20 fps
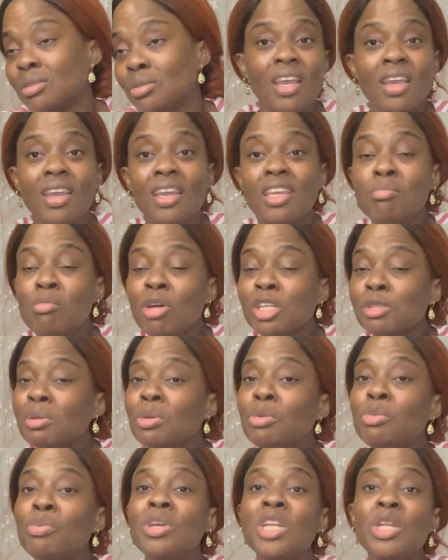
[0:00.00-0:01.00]
it must be
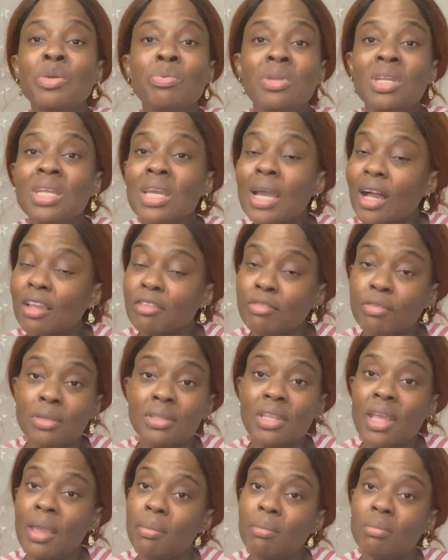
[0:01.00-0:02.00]
really, really hard for
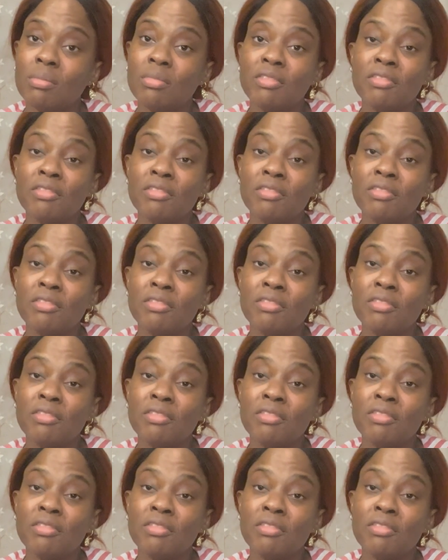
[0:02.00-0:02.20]
them.